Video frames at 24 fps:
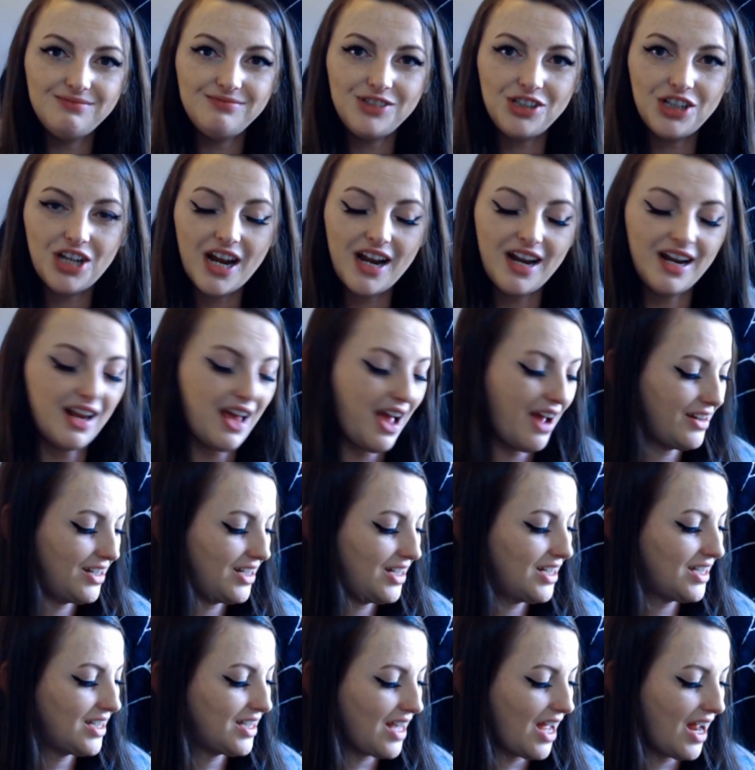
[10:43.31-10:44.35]
You kind of have to
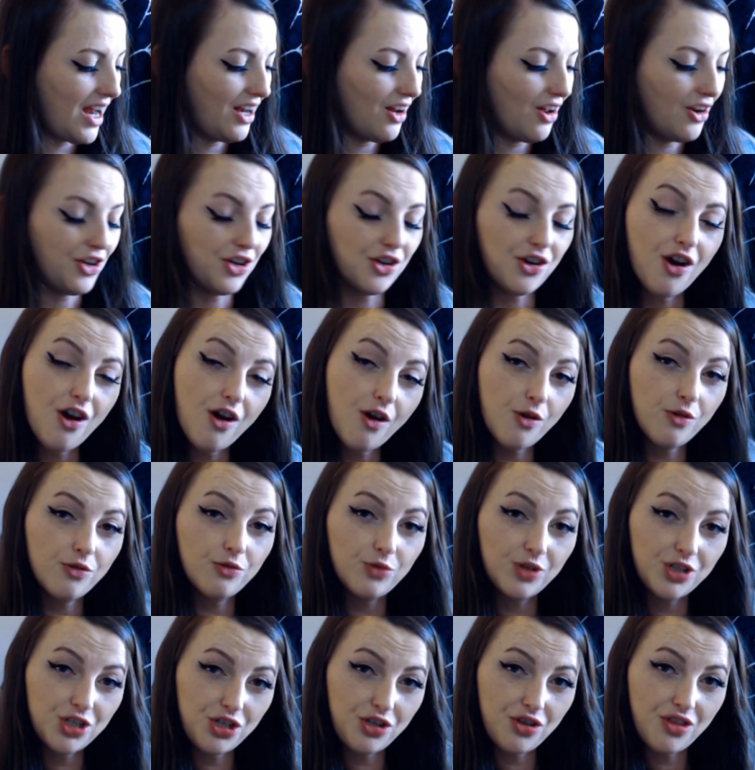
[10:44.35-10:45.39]
decide on your own
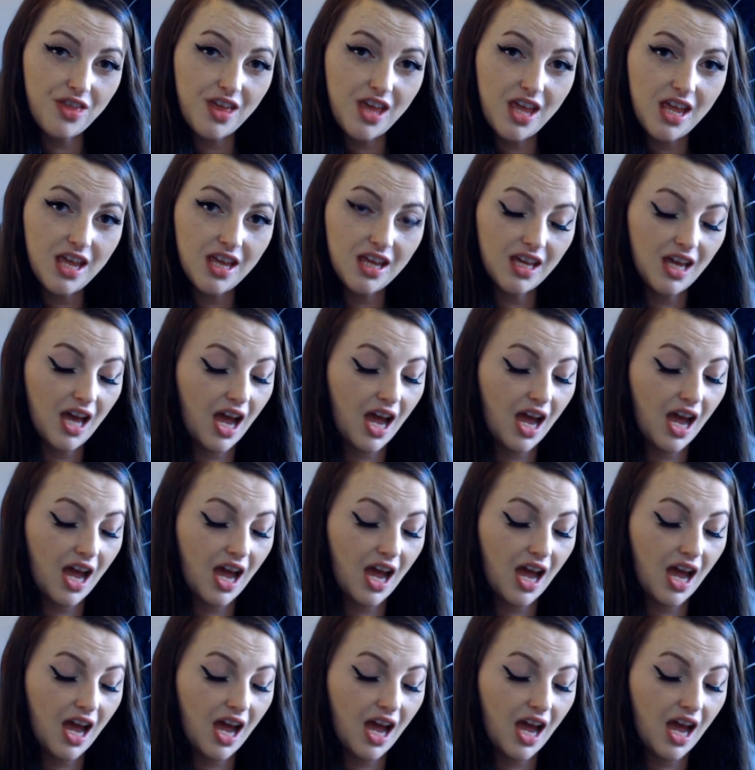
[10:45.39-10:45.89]
what you think.